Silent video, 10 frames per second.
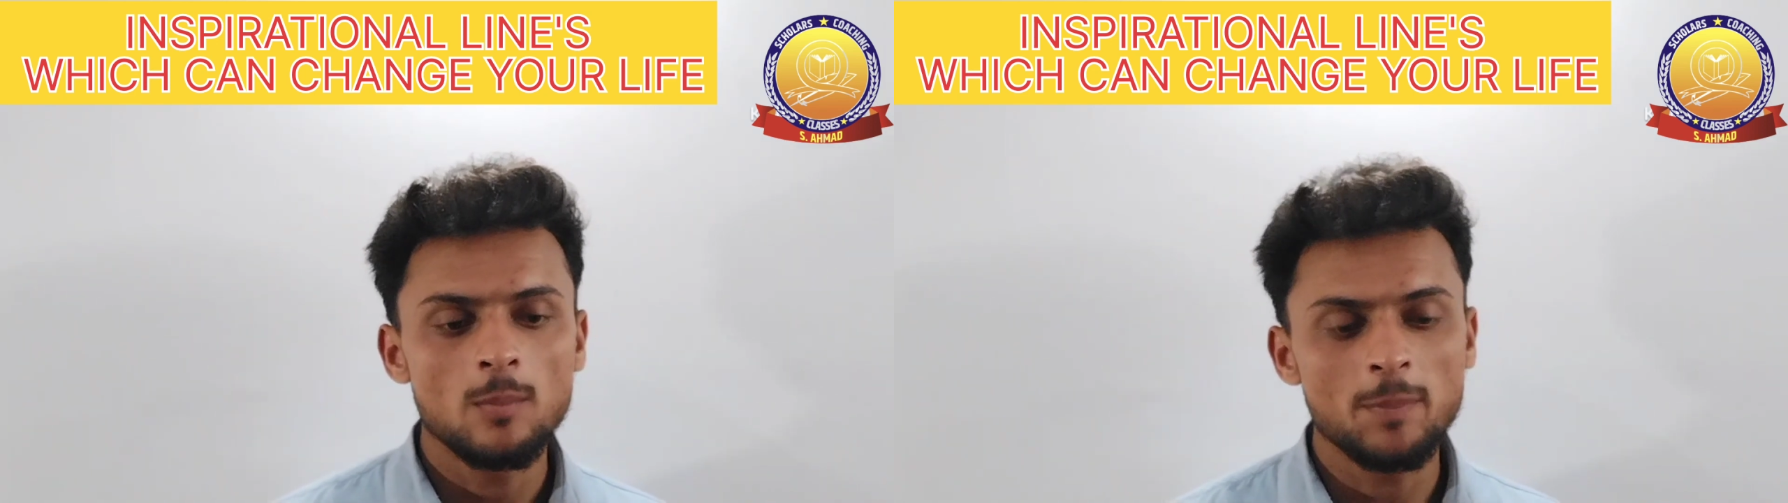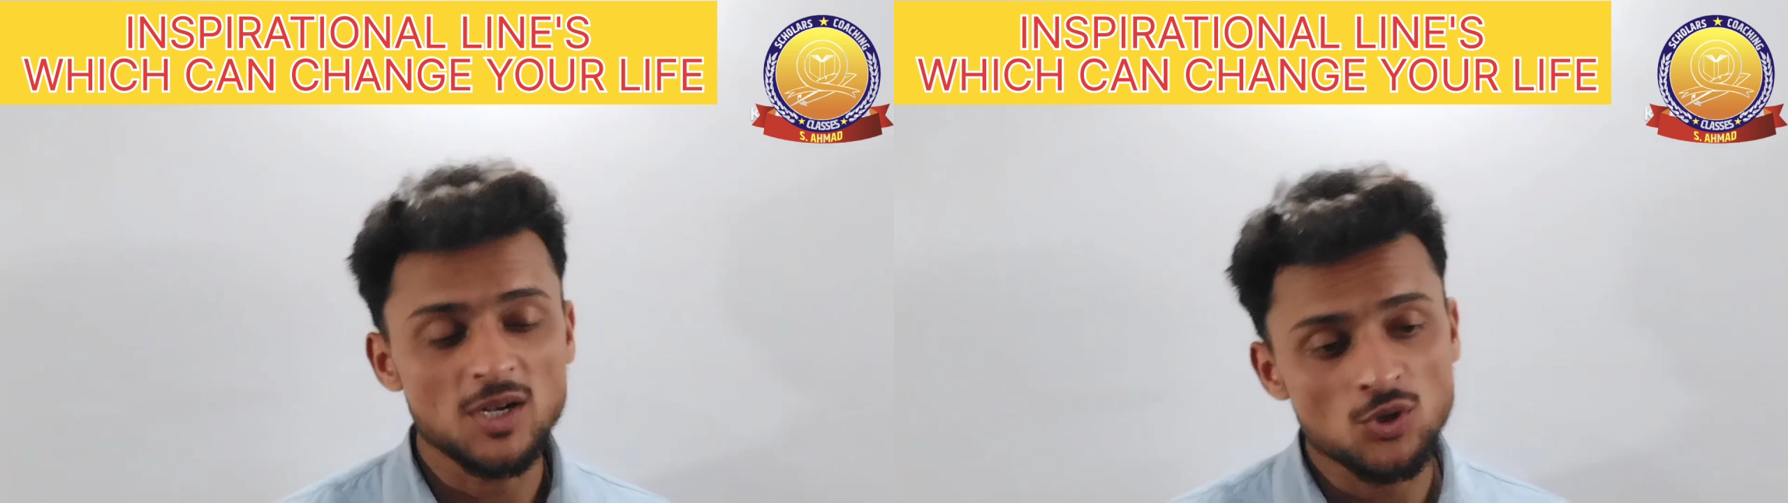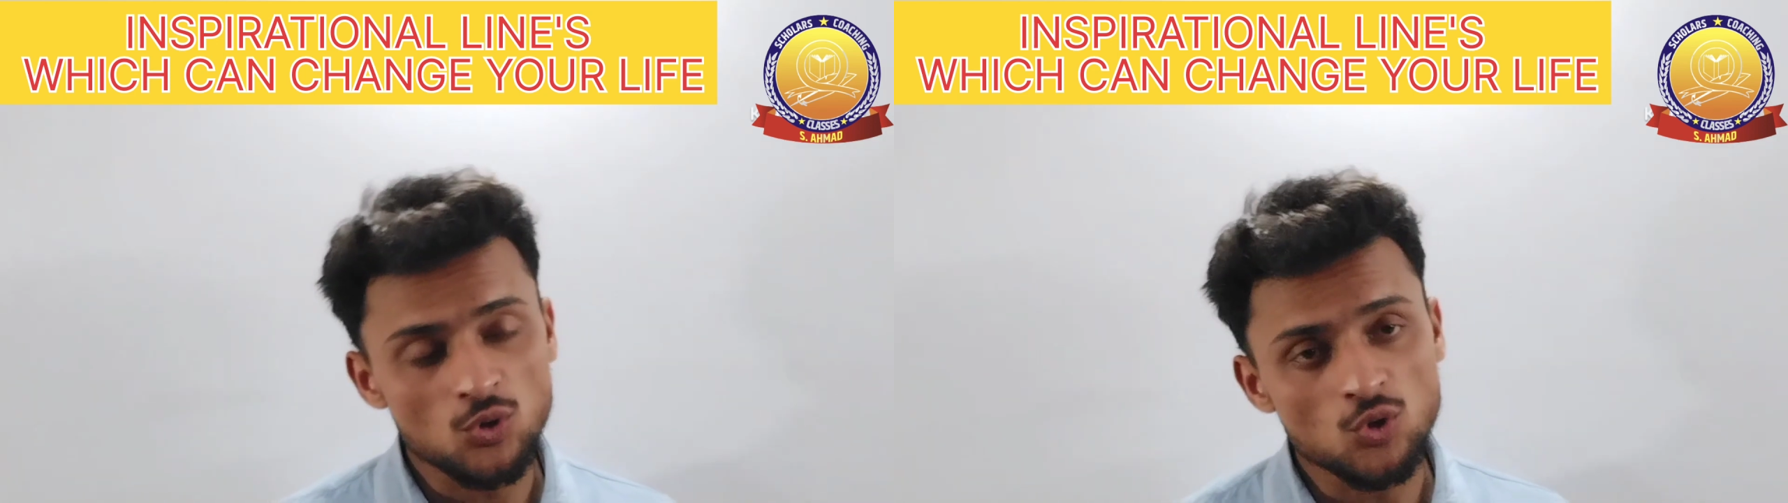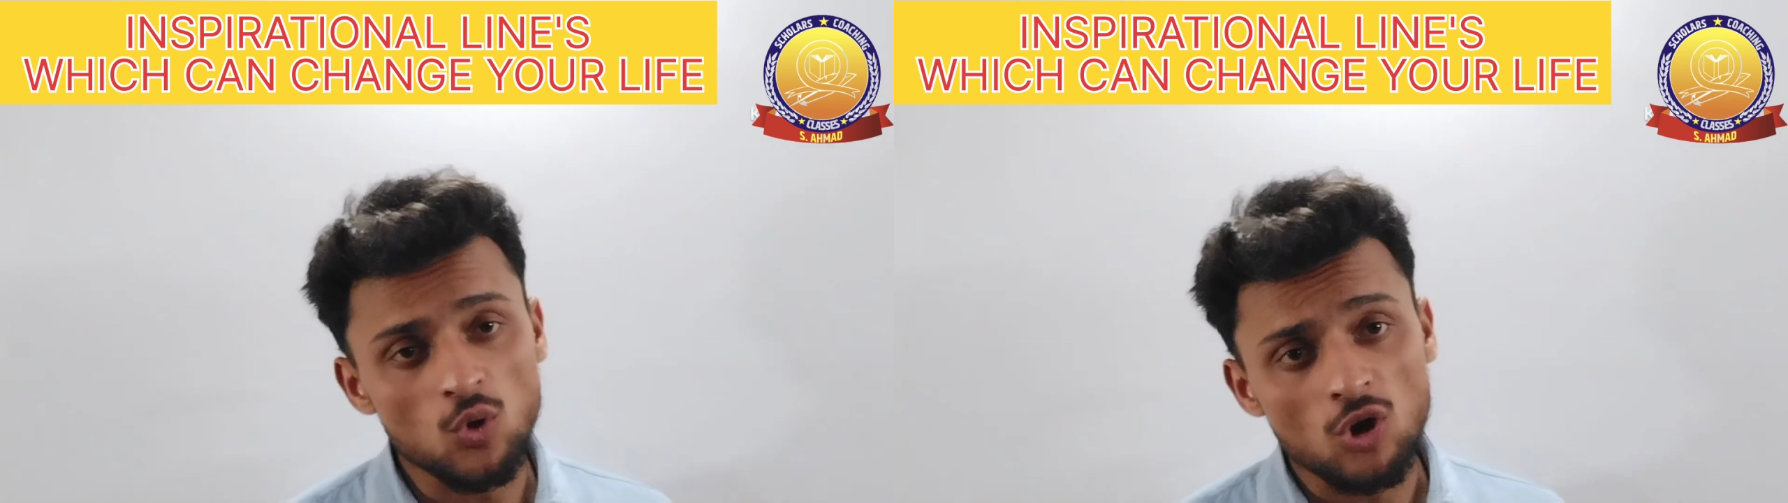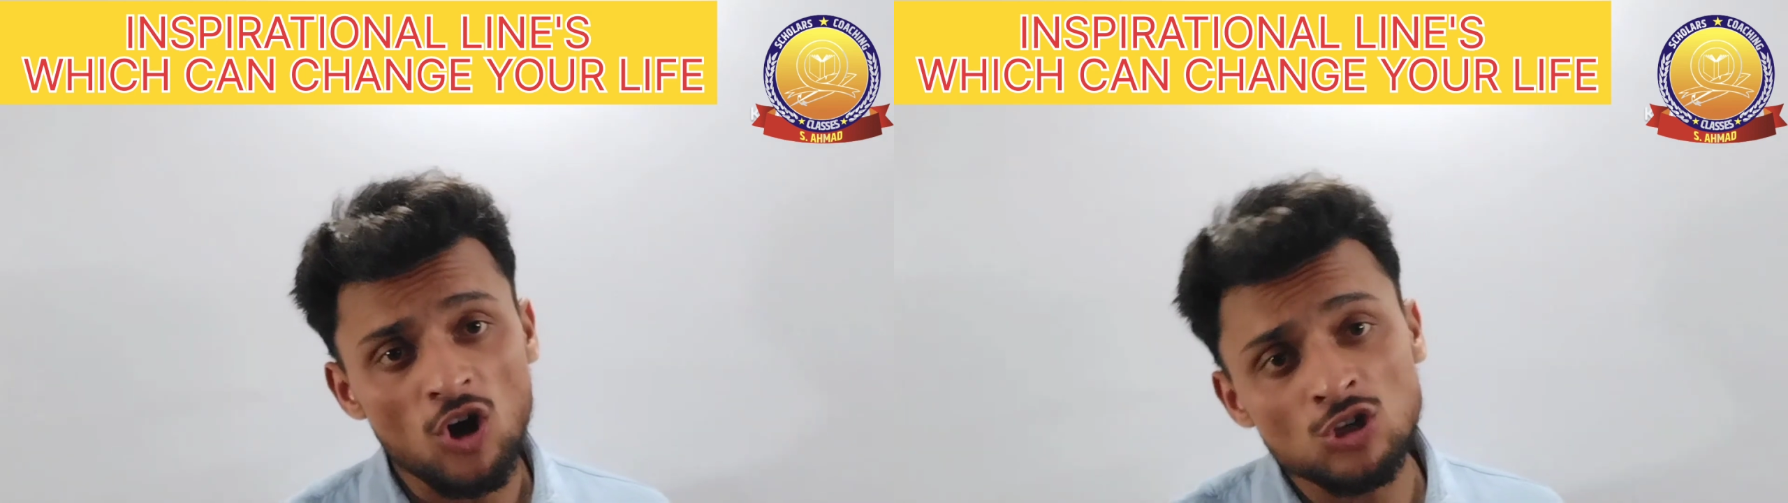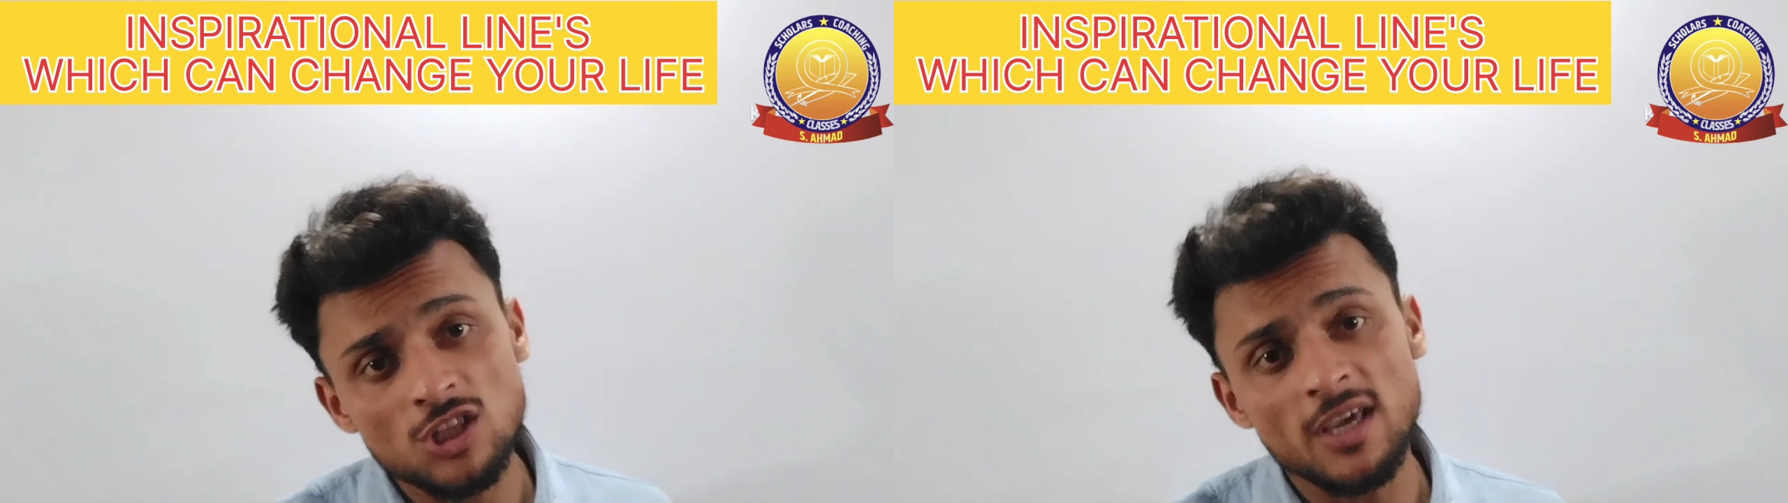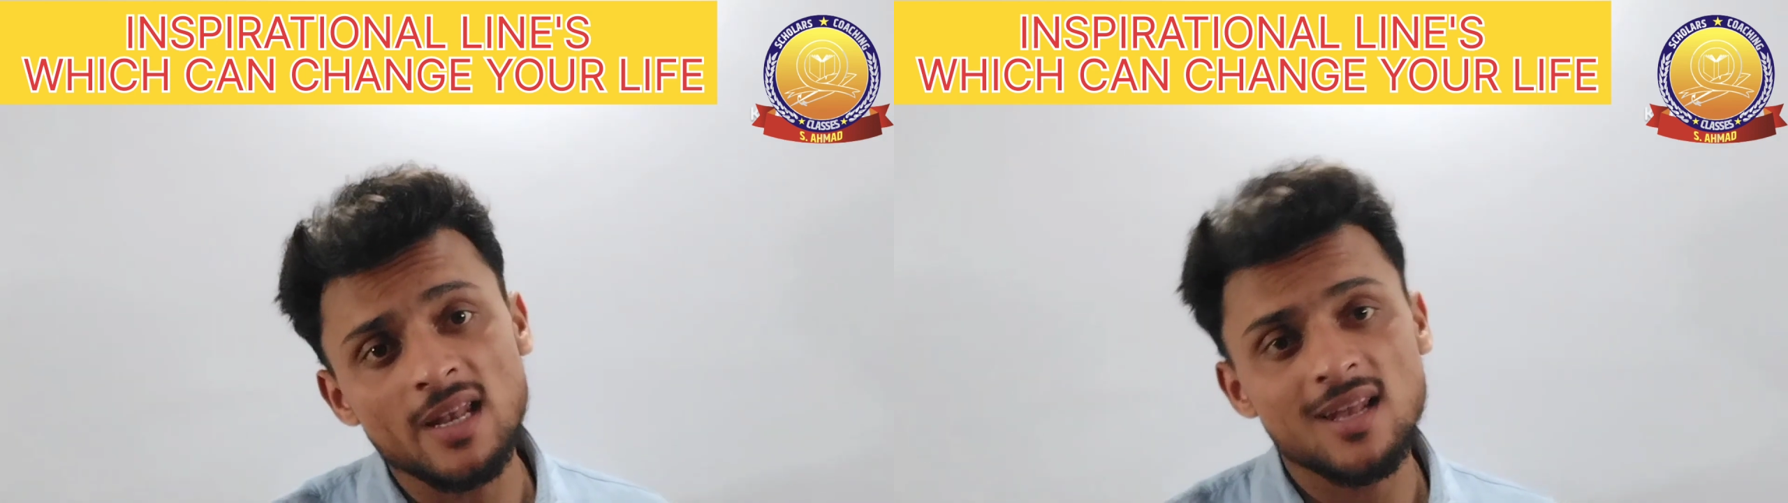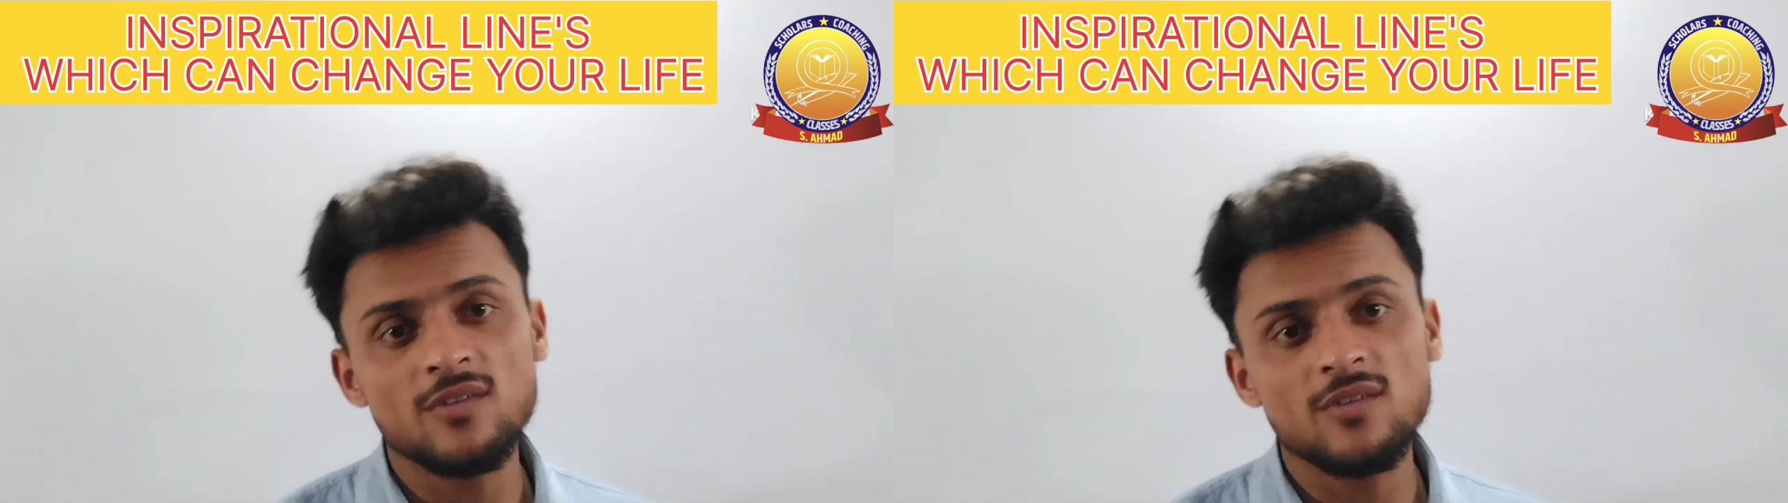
but to do wrong thing in